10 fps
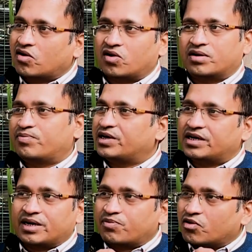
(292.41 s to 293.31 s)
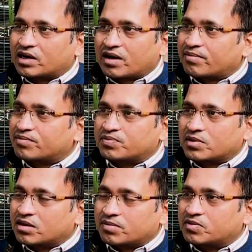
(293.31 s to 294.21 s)
or be it a program
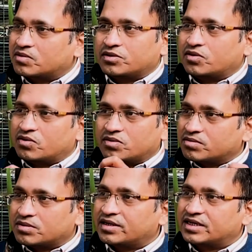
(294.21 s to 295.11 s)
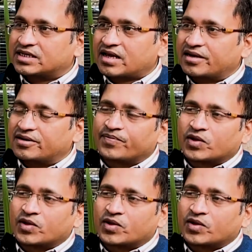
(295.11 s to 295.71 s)
design.